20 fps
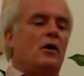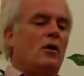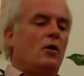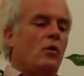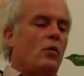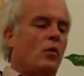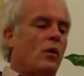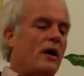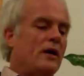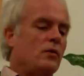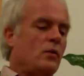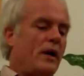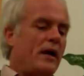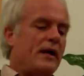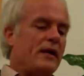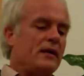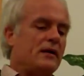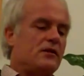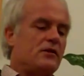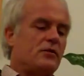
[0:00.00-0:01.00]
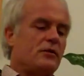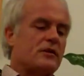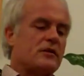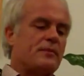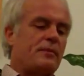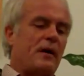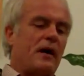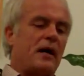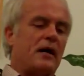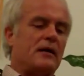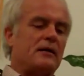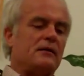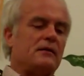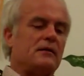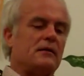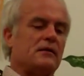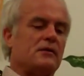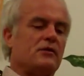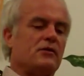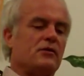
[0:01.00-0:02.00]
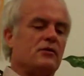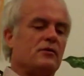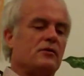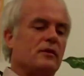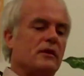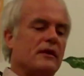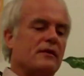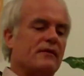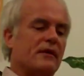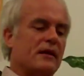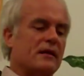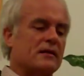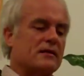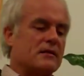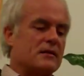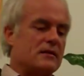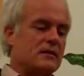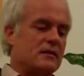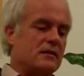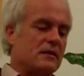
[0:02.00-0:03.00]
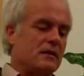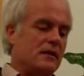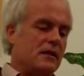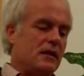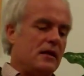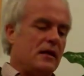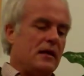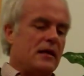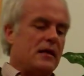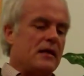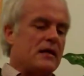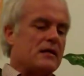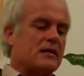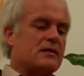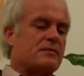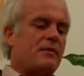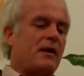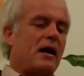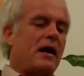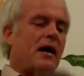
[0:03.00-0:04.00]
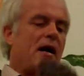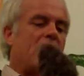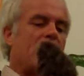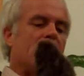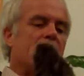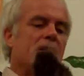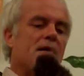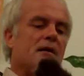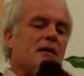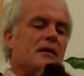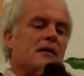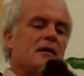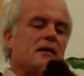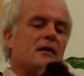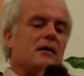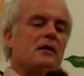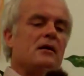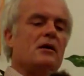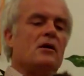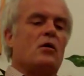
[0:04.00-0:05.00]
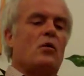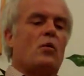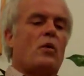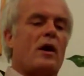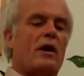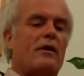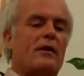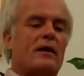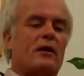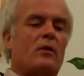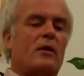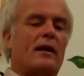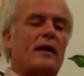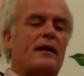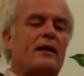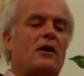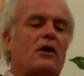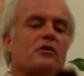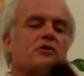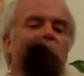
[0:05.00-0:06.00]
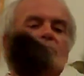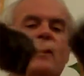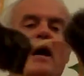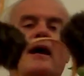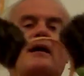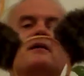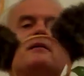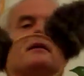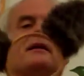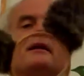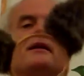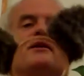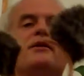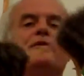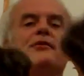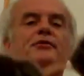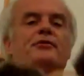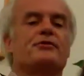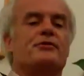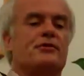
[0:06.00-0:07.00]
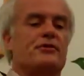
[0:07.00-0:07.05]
One way to respond to events is by wearing what I call jackal ears.